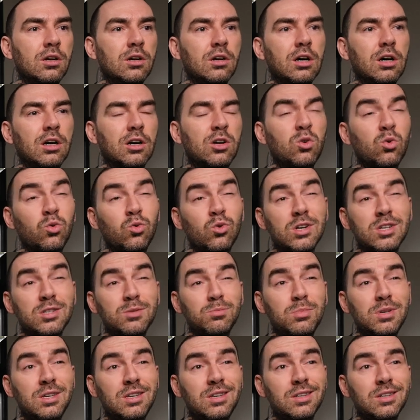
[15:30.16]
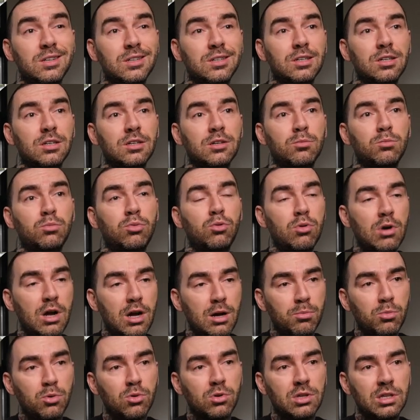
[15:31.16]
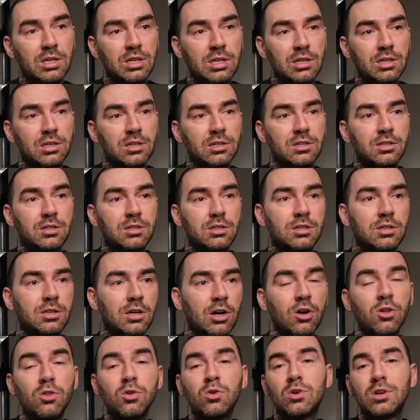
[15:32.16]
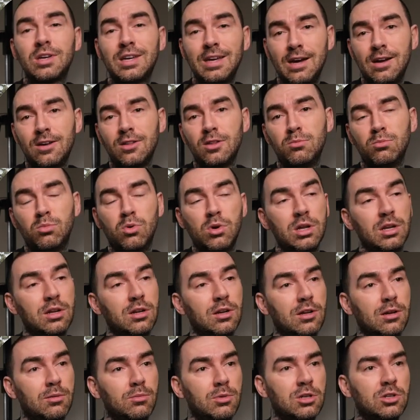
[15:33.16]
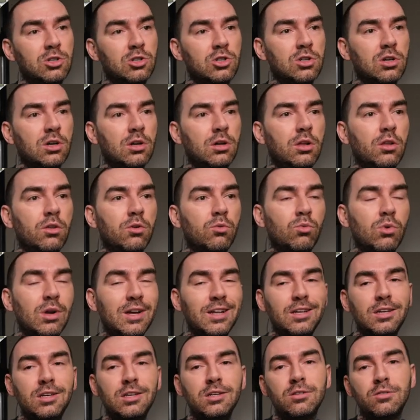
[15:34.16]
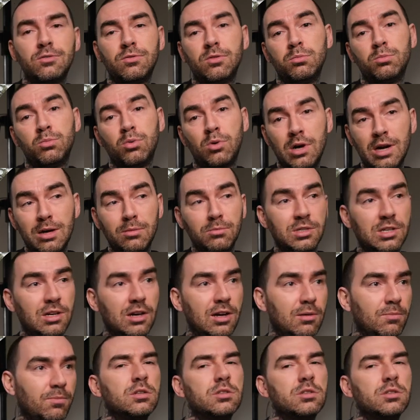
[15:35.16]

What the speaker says: a crispy, properly color calibrated image ready for prime time.